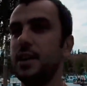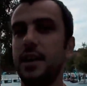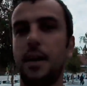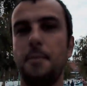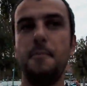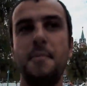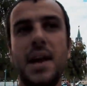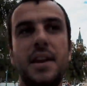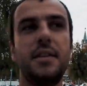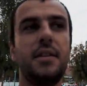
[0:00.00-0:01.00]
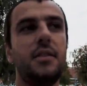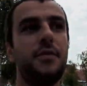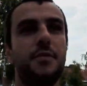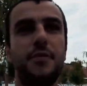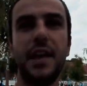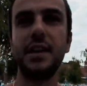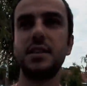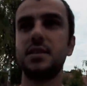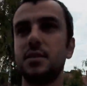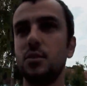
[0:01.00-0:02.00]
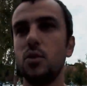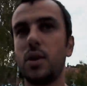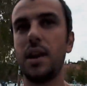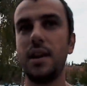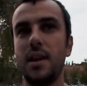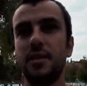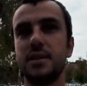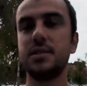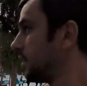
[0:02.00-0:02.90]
Yeah, many uh, things you can never...